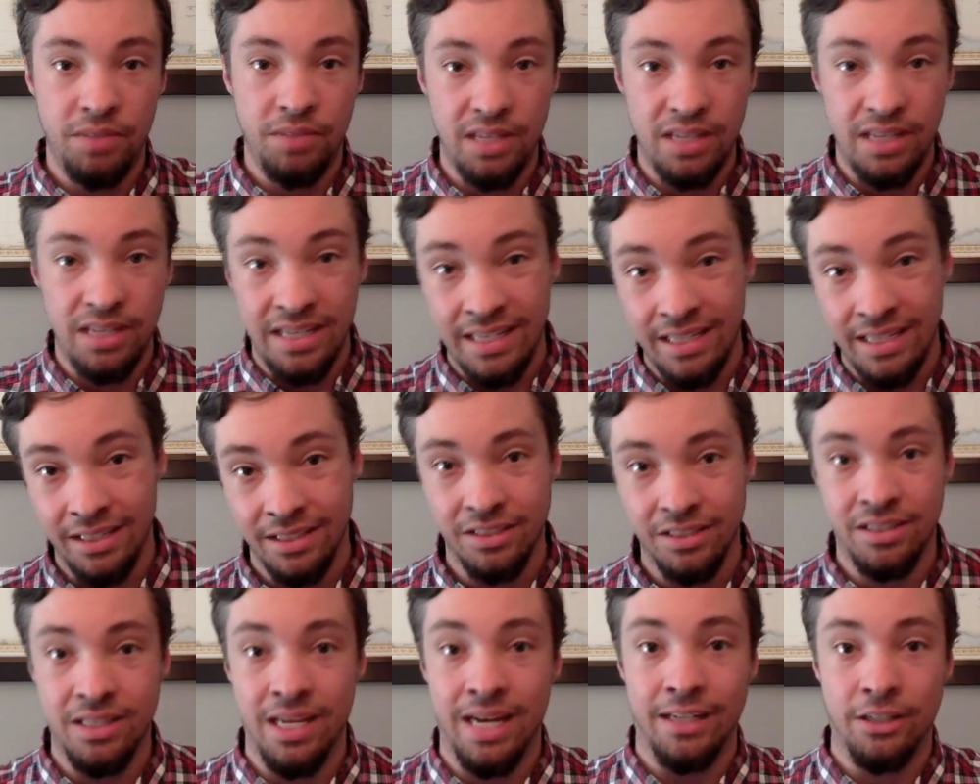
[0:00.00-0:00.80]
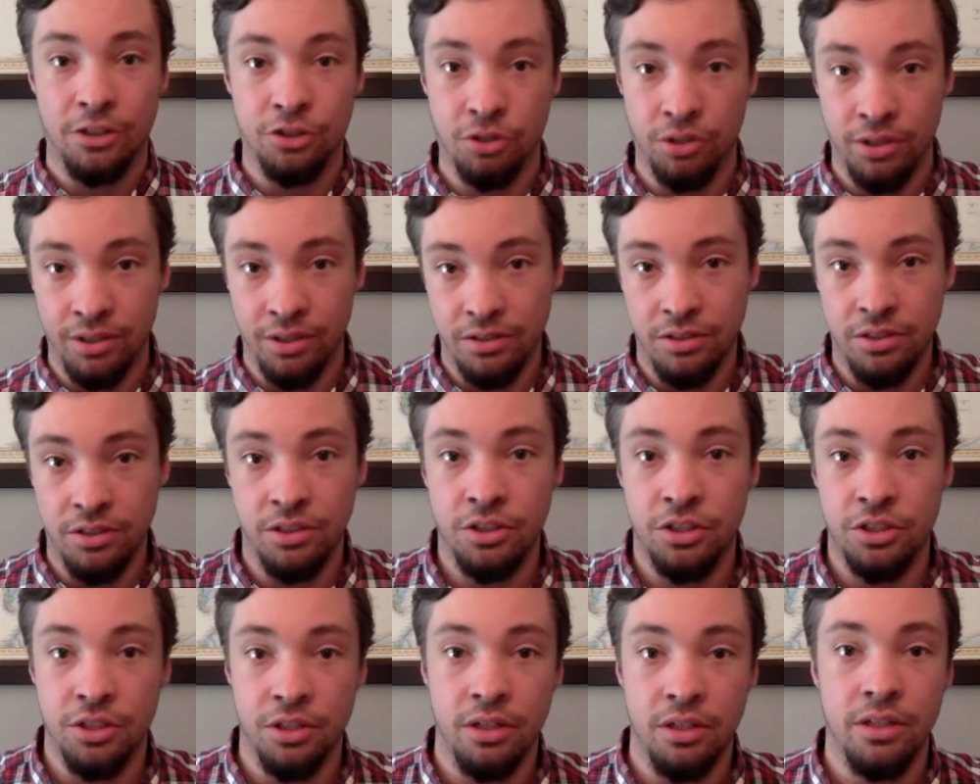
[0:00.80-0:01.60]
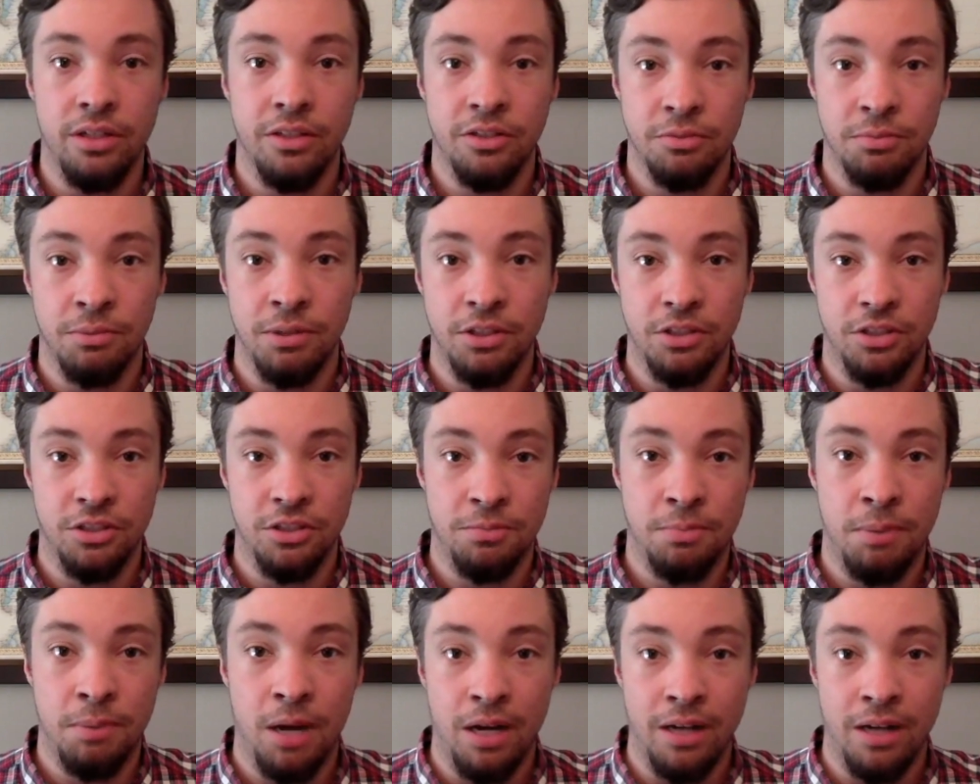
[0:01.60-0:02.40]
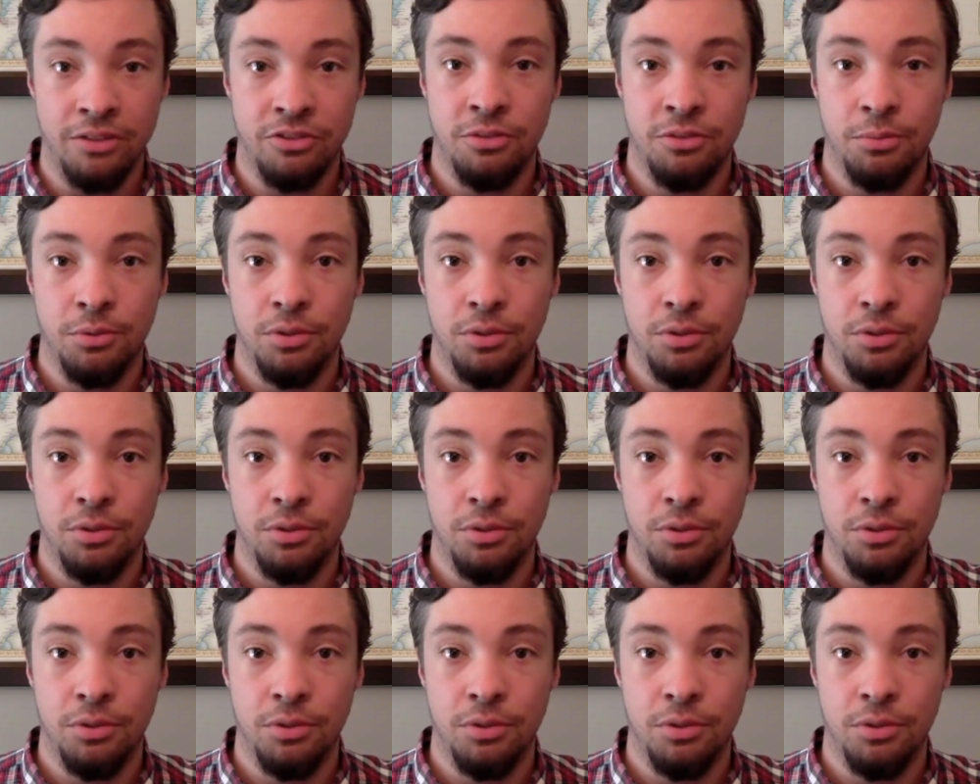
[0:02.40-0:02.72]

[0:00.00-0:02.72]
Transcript: ease that transition as much as possible?